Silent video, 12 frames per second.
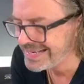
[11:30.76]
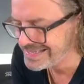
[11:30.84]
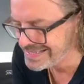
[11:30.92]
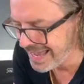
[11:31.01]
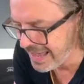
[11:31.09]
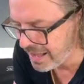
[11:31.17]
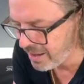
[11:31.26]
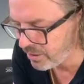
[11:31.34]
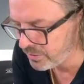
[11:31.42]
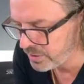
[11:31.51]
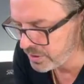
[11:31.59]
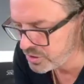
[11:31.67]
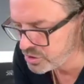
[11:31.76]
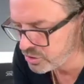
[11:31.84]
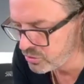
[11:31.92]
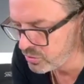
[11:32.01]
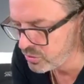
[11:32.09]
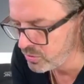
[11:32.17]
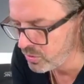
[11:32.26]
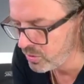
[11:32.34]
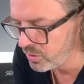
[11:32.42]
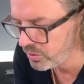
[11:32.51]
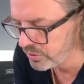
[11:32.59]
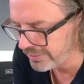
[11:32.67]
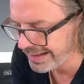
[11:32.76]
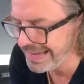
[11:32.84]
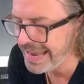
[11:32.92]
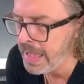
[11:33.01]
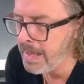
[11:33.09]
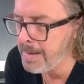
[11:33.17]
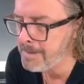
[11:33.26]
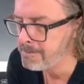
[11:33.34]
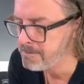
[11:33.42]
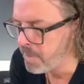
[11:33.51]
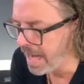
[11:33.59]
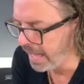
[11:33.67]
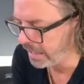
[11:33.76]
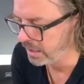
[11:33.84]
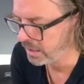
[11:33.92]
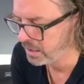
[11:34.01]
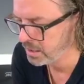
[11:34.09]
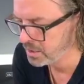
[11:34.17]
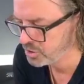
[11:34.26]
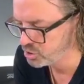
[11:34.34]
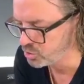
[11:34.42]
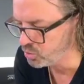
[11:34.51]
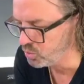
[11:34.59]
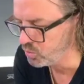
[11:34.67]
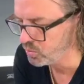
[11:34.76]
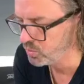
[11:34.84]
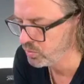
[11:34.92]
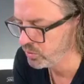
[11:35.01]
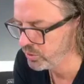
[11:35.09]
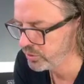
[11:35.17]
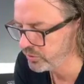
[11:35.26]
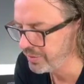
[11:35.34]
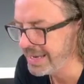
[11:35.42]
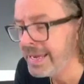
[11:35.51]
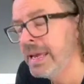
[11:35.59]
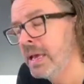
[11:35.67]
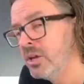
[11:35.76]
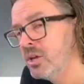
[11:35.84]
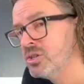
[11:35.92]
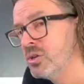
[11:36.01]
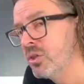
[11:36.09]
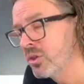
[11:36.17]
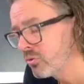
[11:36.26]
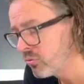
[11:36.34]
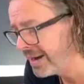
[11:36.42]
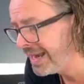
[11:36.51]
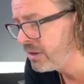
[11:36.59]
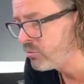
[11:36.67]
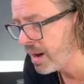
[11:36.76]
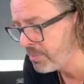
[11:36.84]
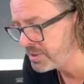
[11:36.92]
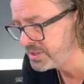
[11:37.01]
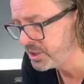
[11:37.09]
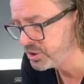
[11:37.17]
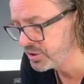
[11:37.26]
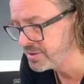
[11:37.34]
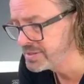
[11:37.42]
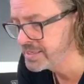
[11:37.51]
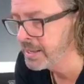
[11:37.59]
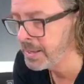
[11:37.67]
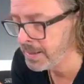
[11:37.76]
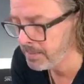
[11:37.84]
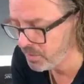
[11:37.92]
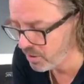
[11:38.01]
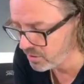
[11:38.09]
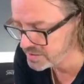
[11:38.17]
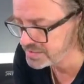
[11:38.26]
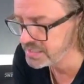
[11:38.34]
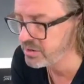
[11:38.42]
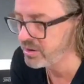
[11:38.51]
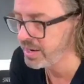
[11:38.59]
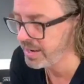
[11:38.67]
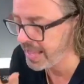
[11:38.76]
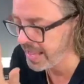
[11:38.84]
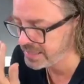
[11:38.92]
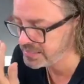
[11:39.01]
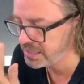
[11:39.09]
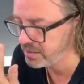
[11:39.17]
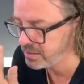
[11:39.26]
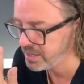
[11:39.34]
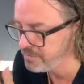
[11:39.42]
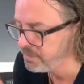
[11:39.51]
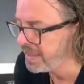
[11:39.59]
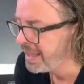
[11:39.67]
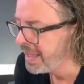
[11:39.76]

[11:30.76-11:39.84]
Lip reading: down 2, 3, back 2, 3. You do 3 repetitions, posterior and anterior.